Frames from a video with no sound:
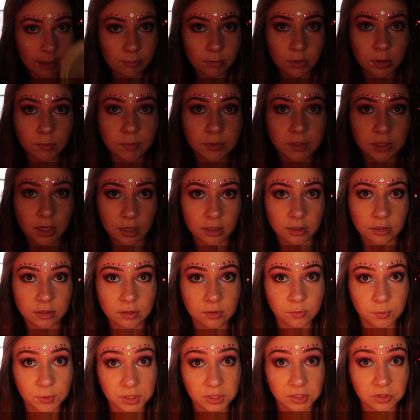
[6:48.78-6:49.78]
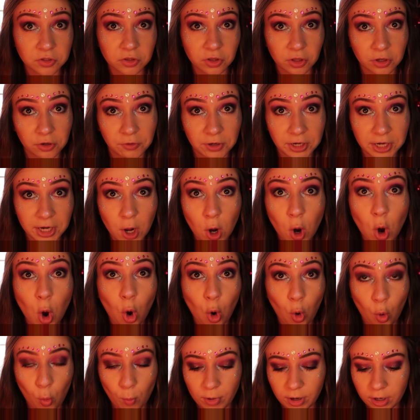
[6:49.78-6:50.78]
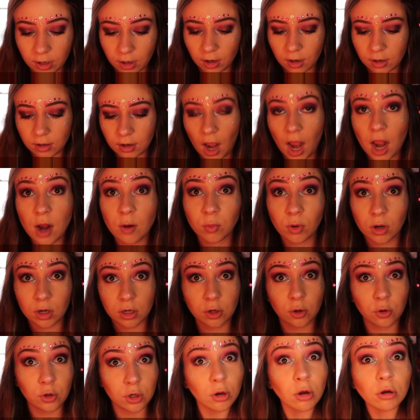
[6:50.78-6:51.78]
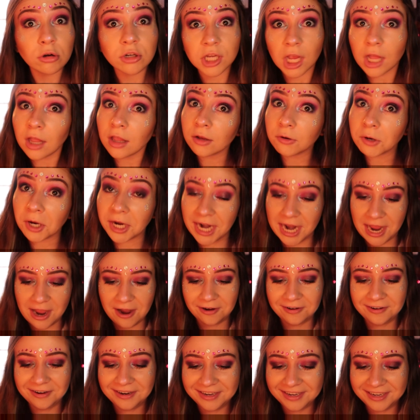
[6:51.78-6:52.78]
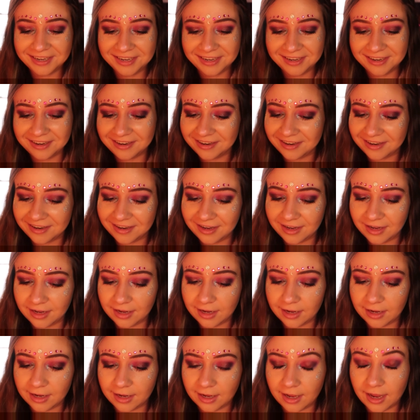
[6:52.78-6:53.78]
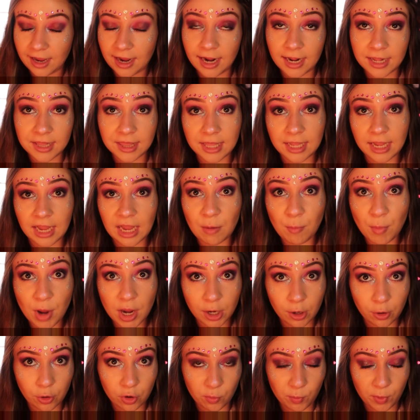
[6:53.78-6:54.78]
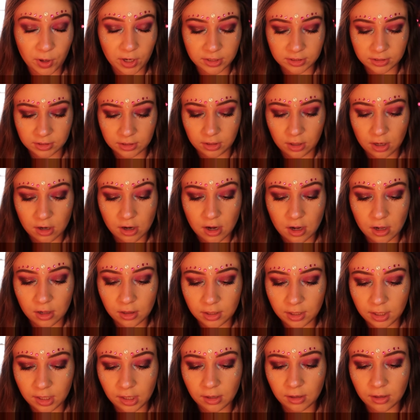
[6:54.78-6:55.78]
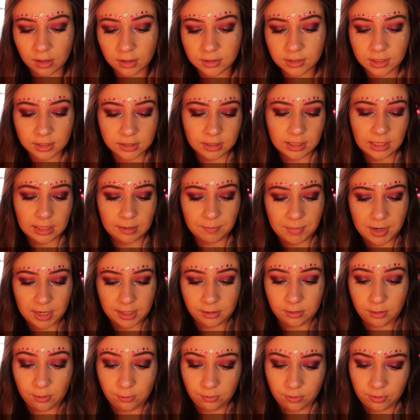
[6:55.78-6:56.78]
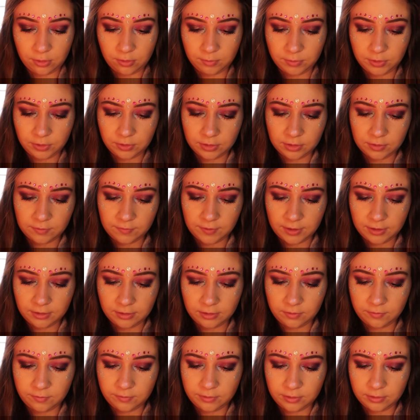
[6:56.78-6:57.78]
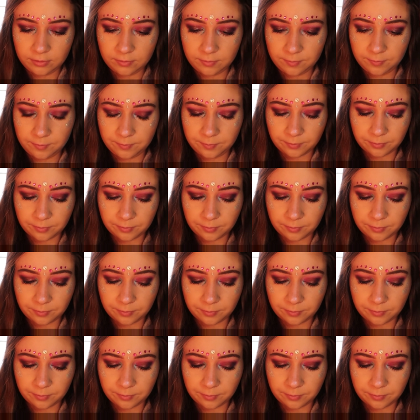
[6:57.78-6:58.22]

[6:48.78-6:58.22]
I'm obsessed with this look right now. Oh my god, I want to go to Coachella right now. I think I might go to Boston Calling because that's like my local music festival.